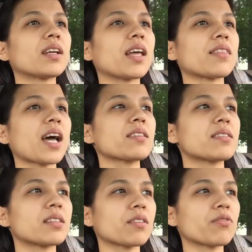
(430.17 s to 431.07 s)
And that's
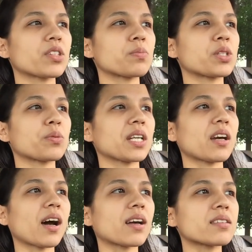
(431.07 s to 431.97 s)
the difference
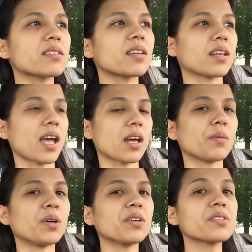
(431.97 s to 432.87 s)
between us and
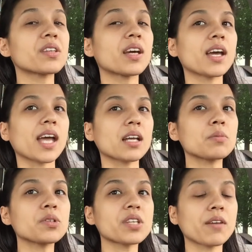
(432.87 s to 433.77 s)
animals.
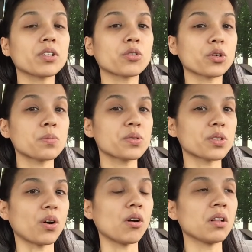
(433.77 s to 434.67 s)
Animals have a group
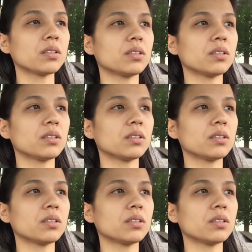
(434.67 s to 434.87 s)
soul.